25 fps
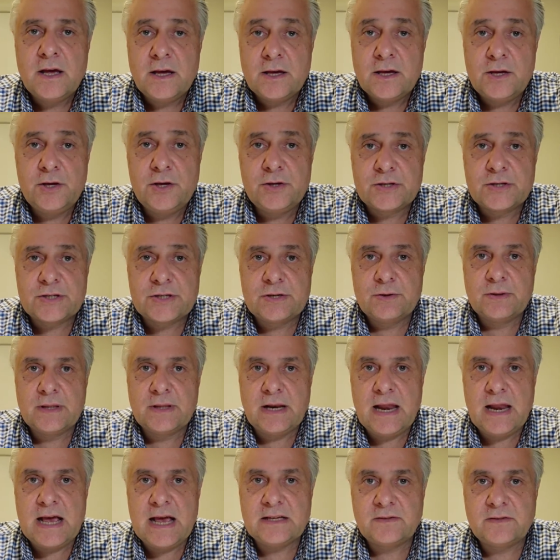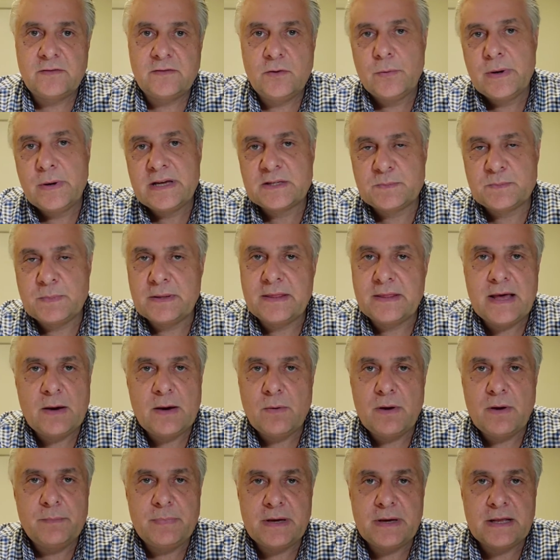used to in the last few weeks, but that
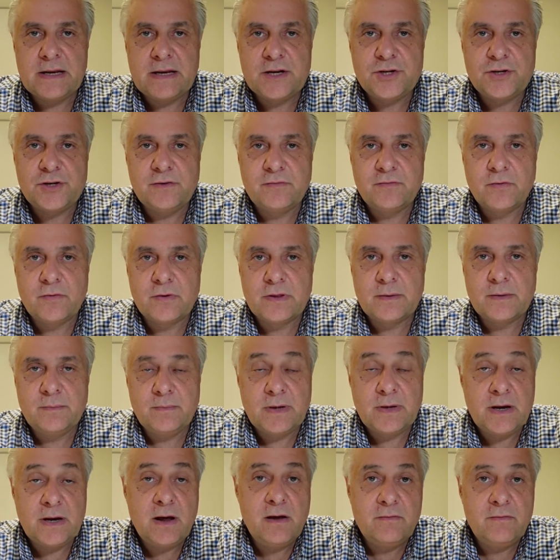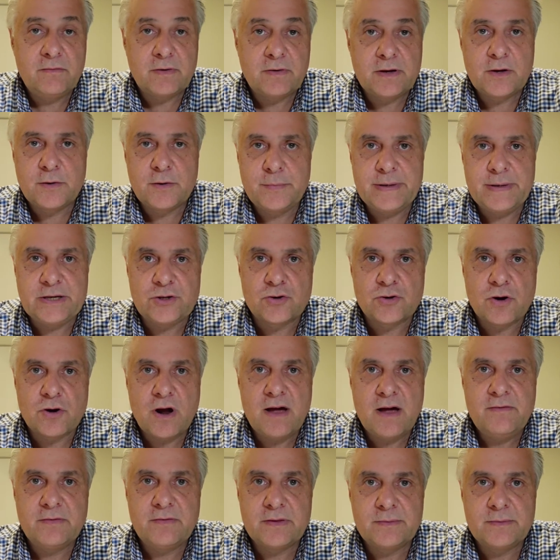won't be an issue for them, and hopefully it'll be
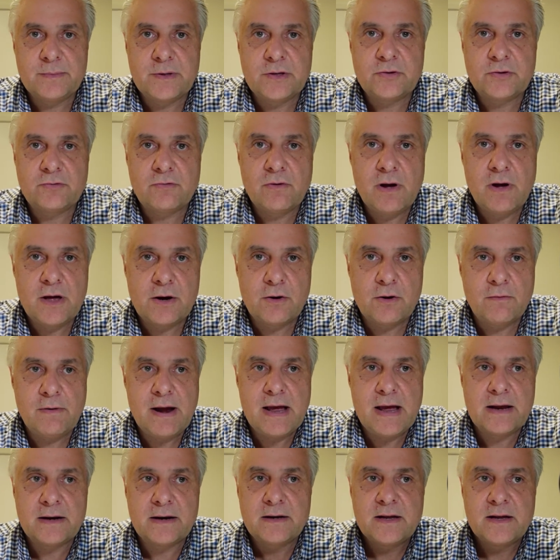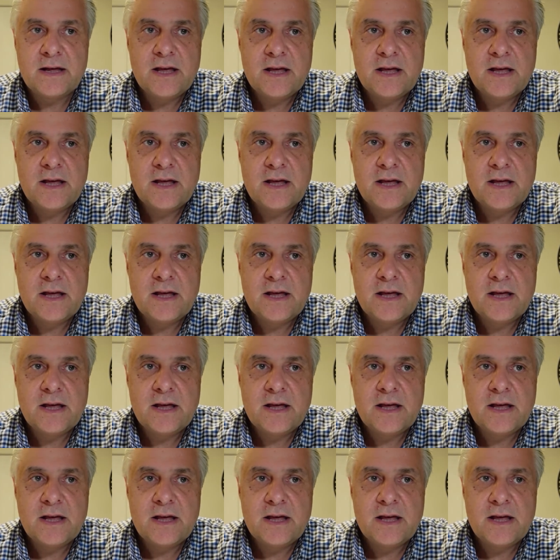dry for them to throw it around.